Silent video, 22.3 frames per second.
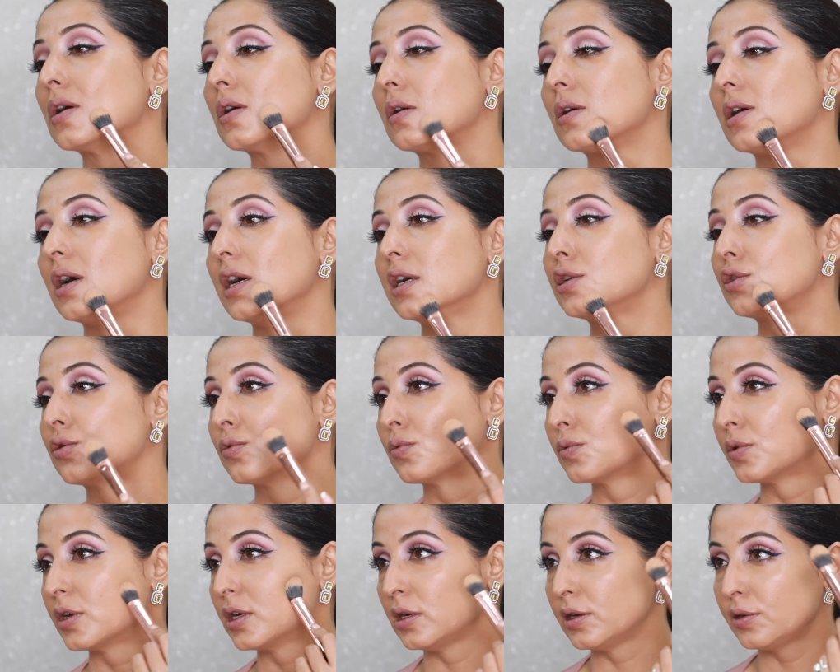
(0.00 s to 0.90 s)
Right,
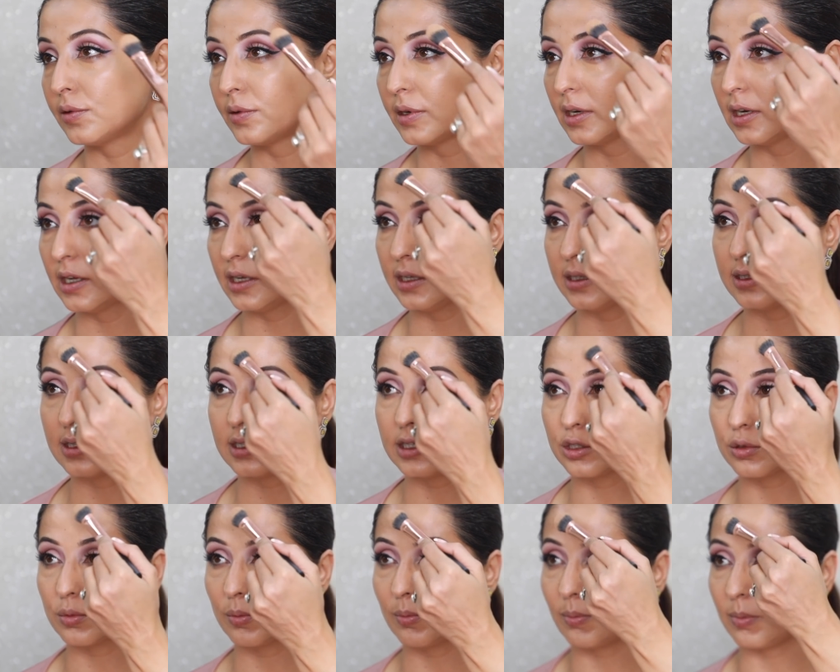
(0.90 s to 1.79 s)
really easy
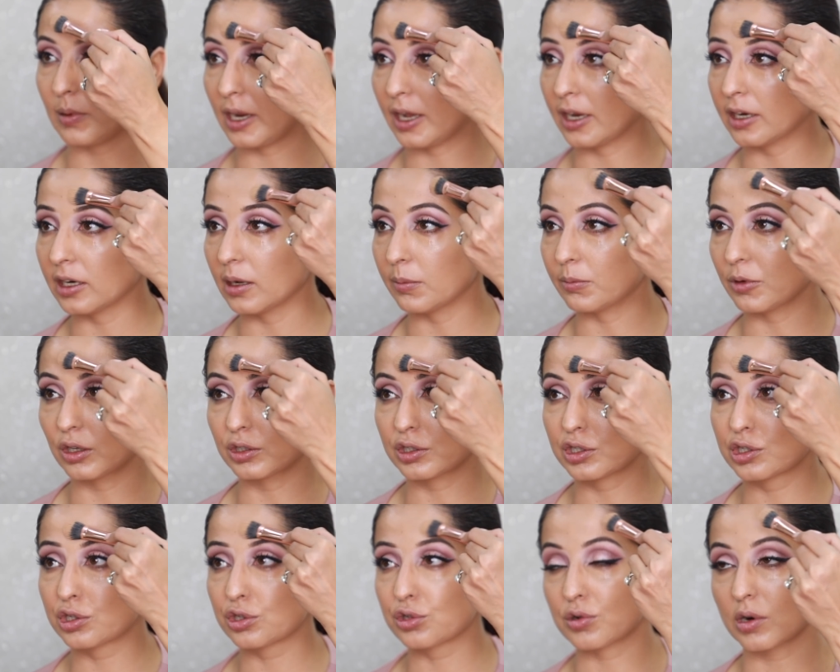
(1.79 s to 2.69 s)
to blend. I'm
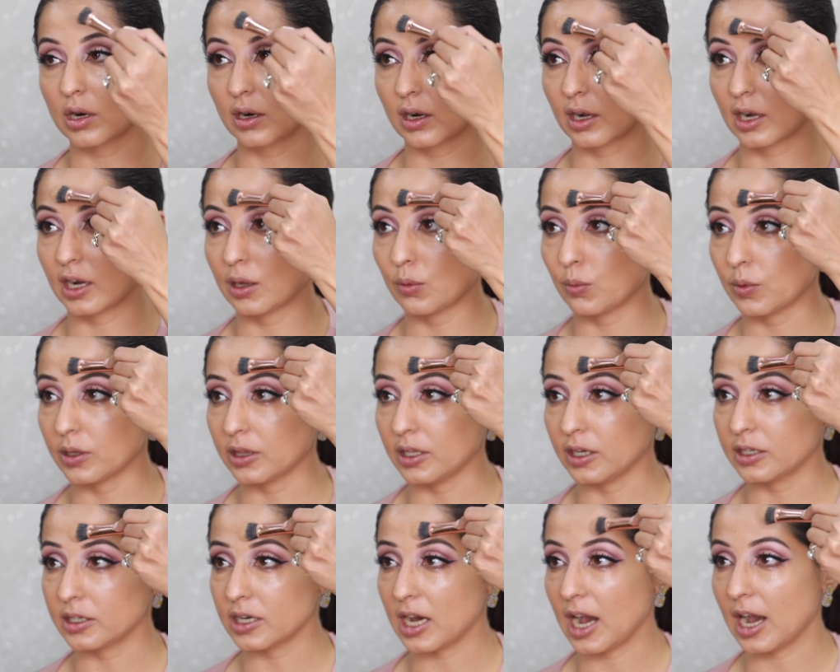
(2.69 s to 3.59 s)
not struggling with
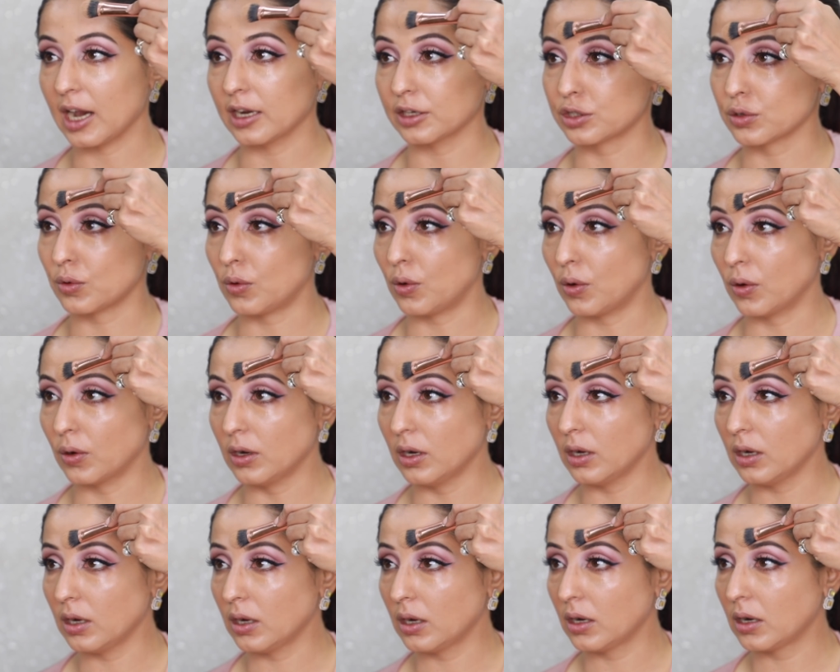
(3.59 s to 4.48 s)
it at
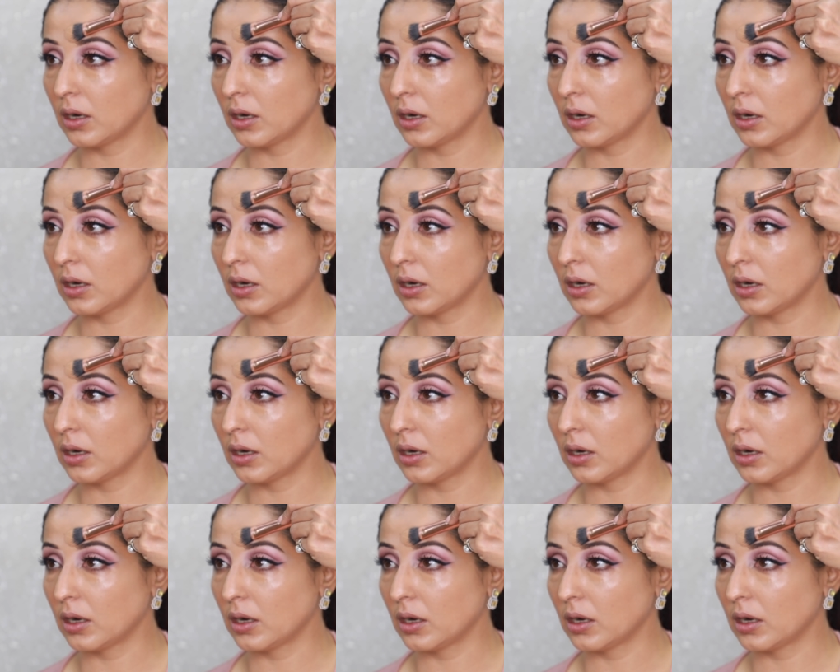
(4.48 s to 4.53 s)
all.